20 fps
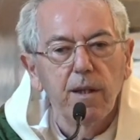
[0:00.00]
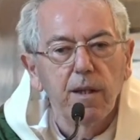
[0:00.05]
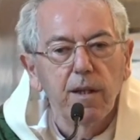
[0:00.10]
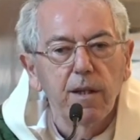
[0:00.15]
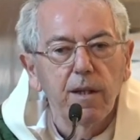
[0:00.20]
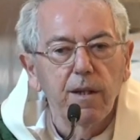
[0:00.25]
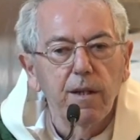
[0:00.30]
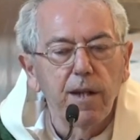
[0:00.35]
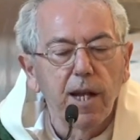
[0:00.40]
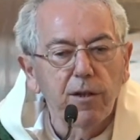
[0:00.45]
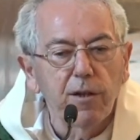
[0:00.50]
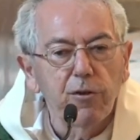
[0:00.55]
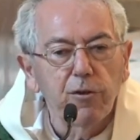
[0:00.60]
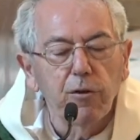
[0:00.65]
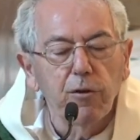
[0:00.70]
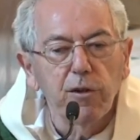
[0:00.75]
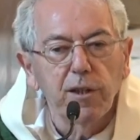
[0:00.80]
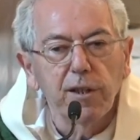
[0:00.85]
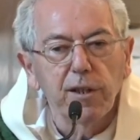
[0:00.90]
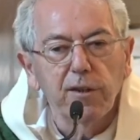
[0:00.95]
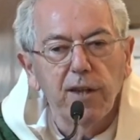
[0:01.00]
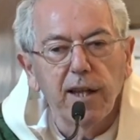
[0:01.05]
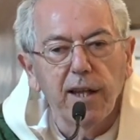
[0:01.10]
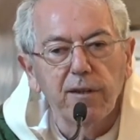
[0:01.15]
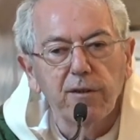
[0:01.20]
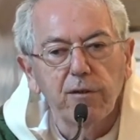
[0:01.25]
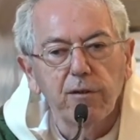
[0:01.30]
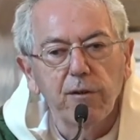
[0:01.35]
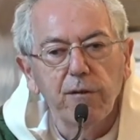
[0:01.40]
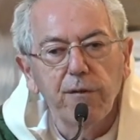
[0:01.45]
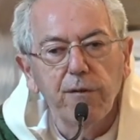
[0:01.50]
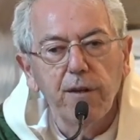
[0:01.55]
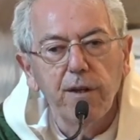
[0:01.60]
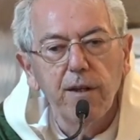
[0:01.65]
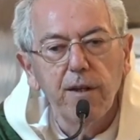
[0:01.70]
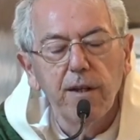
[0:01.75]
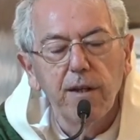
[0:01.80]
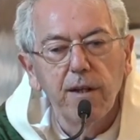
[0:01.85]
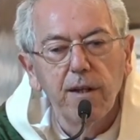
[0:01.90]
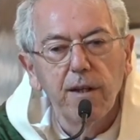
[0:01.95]
natural catastrophe,
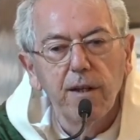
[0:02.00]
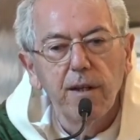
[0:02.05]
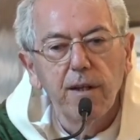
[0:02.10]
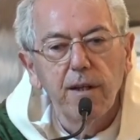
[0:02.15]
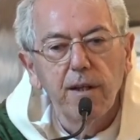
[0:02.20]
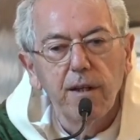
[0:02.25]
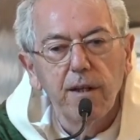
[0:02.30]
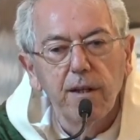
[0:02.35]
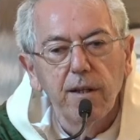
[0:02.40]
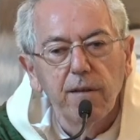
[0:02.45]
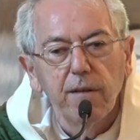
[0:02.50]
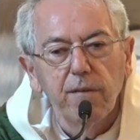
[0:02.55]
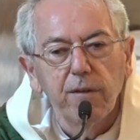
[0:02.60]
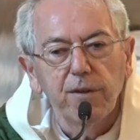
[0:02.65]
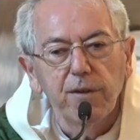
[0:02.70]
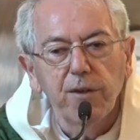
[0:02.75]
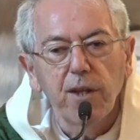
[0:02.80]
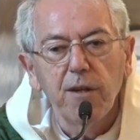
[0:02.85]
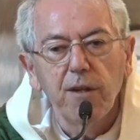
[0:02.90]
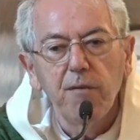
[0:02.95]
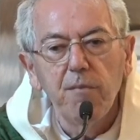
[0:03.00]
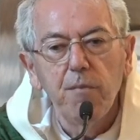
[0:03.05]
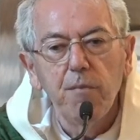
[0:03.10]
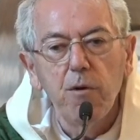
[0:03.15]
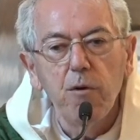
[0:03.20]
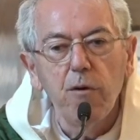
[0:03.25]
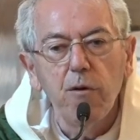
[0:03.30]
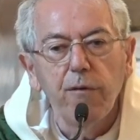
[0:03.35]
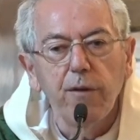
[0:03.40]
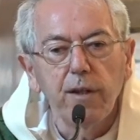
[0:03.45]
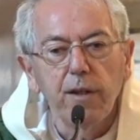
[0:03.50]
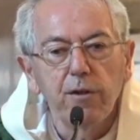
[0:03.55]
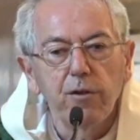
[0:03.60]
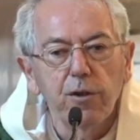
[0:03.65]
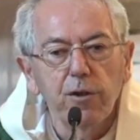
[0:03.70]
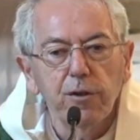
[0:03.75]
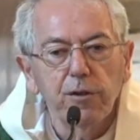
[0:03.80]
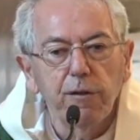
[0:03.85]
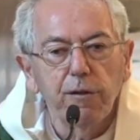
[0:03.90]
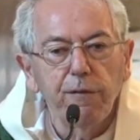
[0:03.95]
the sun moving
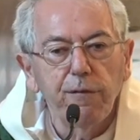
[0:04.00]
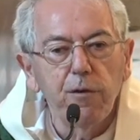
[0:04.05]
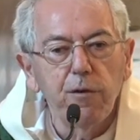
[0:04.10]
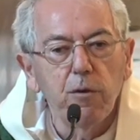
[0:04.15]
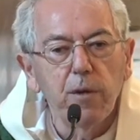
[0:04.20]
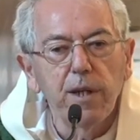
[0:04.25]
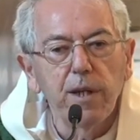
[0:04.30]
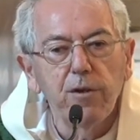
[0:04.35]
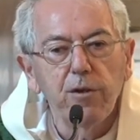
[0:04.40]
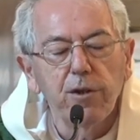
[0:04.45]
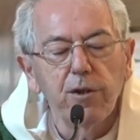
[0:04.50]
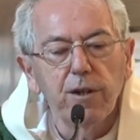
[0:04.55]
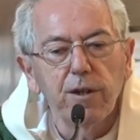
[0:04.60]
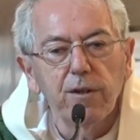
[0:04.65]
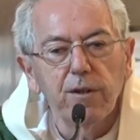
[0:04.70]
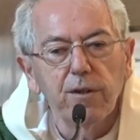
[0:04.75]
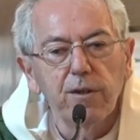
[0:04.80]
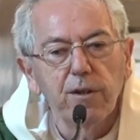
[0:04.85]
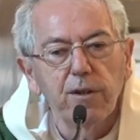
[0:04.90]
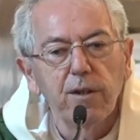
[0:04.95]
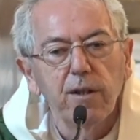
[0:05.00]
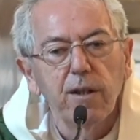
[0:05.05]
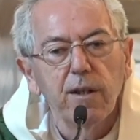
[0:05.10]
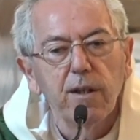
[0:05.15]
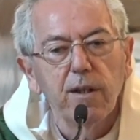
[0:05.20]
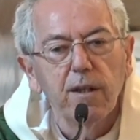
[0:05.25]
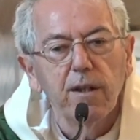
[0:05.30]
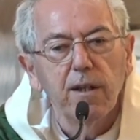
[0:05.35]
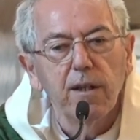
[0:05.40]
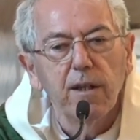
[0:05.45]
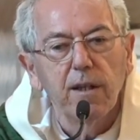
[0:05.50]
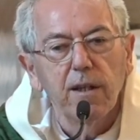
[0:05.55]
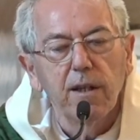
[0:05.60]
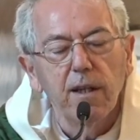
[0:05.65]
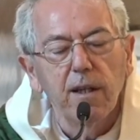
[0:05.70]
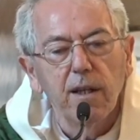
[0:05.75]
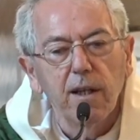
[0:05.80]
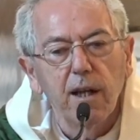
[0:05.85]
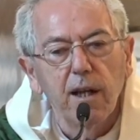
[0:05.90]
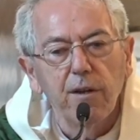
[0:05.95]
just a few inches
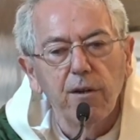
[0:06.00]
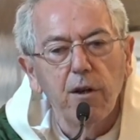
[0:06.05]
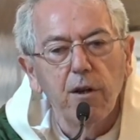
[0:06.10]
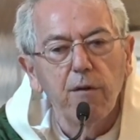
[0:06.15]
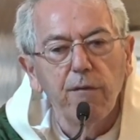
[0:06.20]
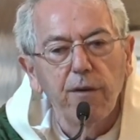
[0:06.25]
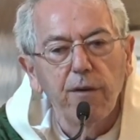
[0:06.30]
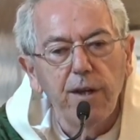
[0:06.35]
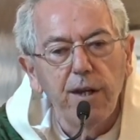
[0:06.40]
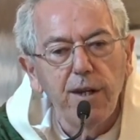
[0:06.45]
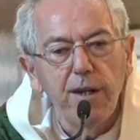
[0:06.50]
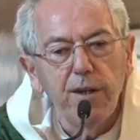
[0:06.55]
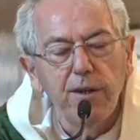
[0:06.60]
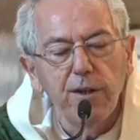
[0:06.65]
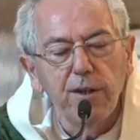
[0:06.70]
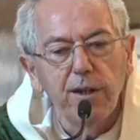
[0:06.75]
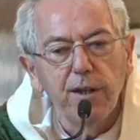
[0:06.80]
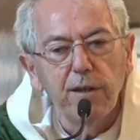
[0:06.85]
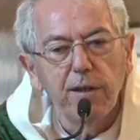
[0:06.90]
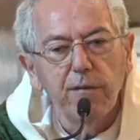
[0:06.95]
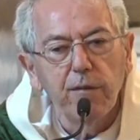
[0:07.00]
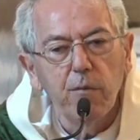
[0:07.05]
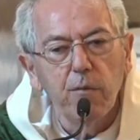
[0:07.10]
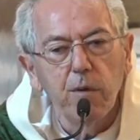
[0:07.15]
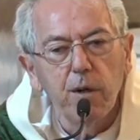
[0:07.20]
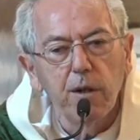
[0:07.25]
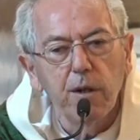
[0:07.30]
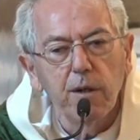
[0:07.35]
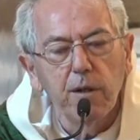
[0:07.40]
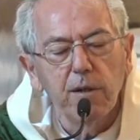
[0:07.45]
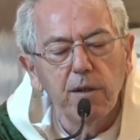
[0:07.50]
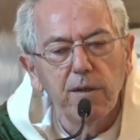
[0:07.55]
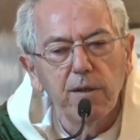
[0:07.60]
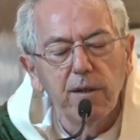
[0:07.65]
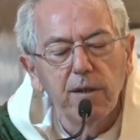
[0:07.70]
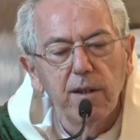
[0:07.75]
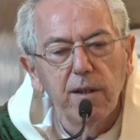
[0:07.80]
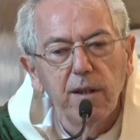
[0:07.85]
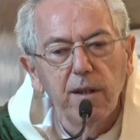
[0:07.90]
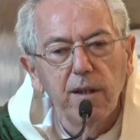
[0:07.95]
and overheating the world.
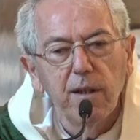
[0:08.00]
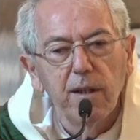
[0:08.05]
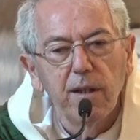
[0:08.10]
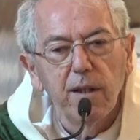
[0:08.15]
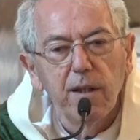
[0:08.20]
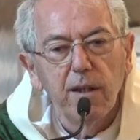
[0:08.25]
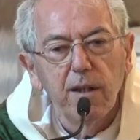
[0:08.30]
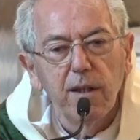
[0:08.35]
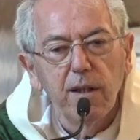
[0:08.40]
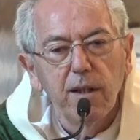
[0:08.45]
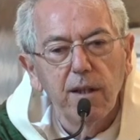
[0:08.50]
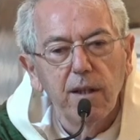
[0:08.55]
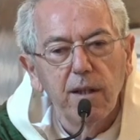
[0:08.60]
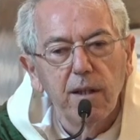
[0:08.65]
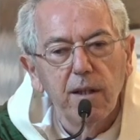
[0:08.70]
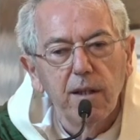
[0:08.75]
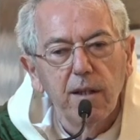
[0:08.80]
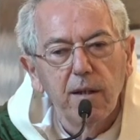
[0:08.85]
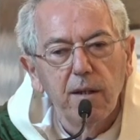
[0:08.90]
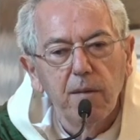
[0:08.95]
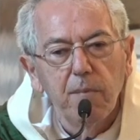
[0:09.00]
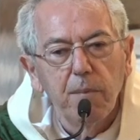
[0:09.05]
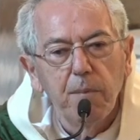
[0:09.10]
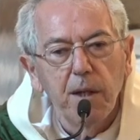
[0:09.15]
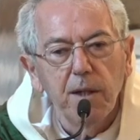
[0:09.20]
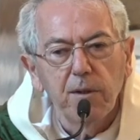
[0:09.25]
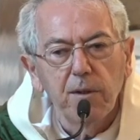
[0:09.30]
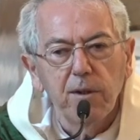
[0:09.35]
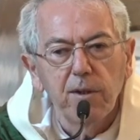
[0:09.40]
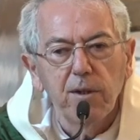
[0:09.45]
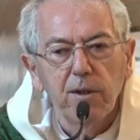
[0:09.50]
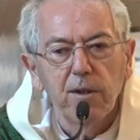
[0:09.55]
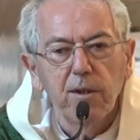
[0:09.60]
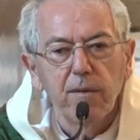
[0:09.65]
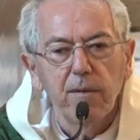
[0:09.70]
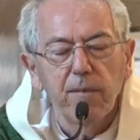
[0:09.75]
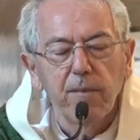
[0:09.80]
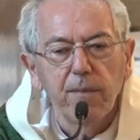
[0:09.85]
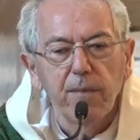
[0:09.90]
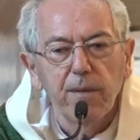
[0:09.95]
But
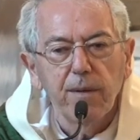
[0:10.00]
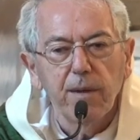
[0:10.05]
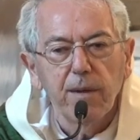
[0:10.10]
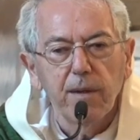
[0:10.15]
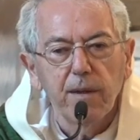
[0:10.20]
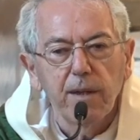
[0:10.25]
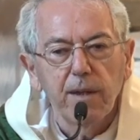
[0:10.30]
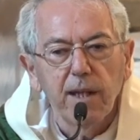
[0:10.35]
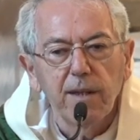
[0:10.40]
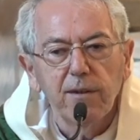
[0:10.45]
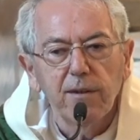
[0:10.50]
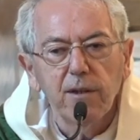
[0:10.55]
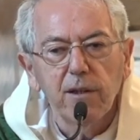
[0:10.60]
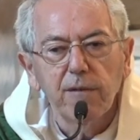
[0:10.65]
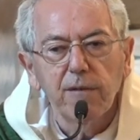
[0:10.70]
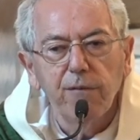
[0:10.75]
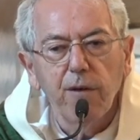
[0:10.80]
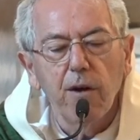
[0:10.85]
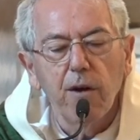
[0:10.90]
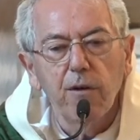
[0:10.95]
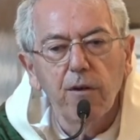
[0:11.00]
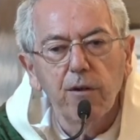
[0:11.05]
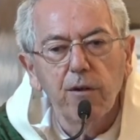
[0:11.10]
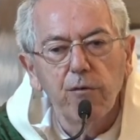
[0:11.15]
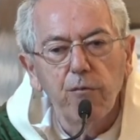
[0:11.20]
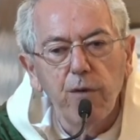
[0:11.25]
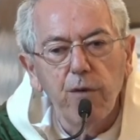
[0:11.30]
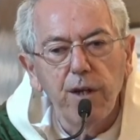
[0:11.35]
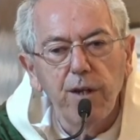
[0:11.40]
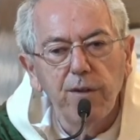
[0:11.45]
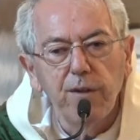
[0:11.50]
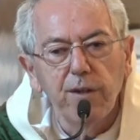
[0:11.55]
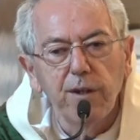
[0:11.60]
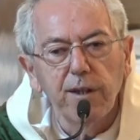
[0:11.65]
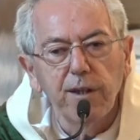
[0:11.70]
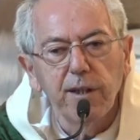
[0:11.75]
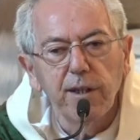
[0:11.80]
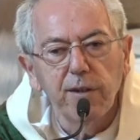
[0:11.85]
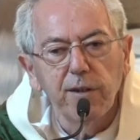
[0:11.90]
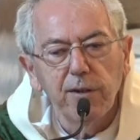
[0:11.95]
that's as far as reason
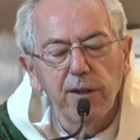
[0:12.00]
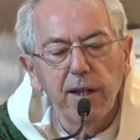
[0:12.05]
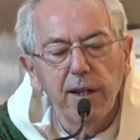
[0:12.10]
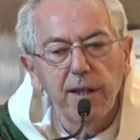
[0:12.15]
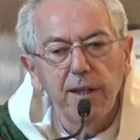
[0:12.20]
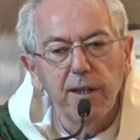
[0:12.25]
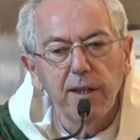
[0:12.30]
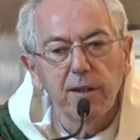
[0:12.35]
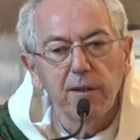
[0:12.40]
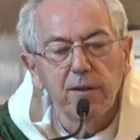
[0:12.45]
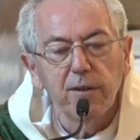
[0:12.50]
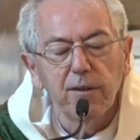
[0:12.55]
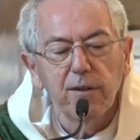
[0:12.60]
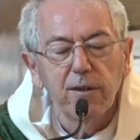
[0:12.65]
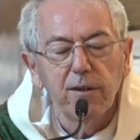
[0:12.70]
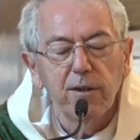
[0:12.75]
can take us.